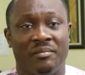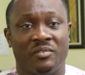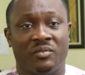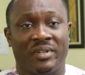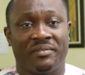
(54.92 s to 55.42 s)

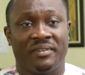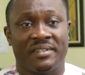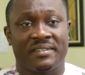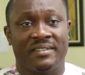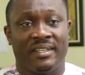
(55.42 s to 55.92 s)
so at
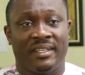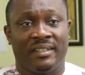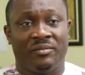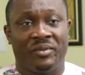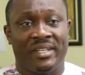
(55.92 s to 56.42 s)
first,
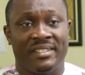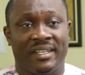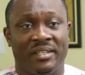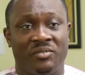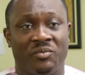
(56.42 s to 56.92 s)
the really
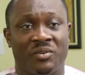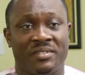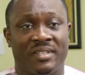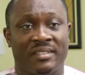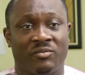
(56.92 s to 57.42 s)
challenge
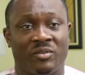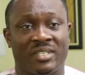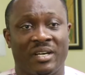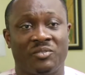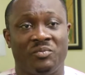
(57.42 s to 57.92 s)
was that
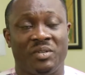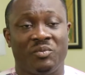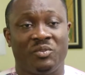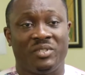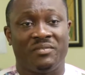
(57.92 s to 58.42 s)
was how to be
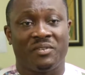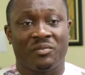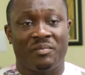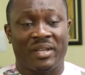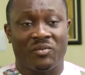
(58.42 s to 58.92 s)
able to
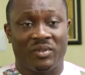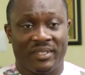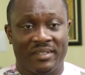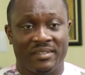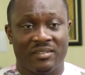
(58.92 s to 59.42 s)
develop my
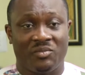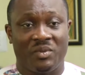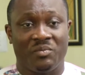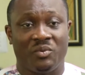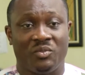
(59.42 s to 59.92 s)
content, to
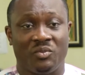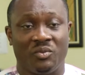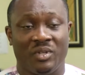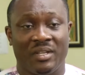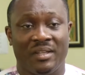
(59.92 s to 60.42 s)
be able
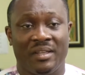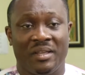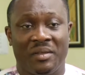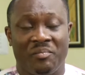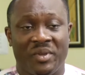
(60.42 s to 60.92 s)
to
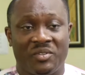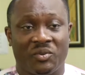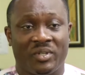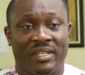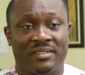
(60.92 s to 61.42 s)
make
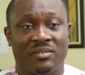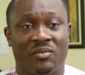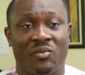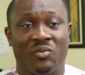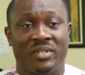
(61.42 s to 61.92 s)
sure that
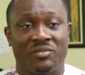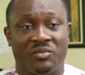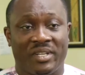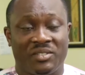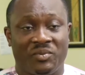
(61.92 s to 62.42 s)
all the
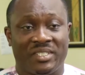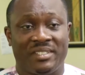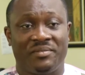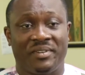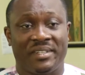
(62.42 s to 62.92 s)
students
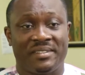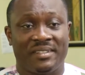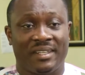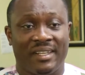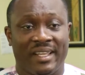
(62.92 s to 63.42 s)
with
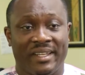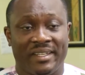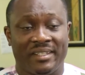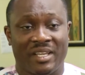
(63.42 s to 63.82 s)
different learning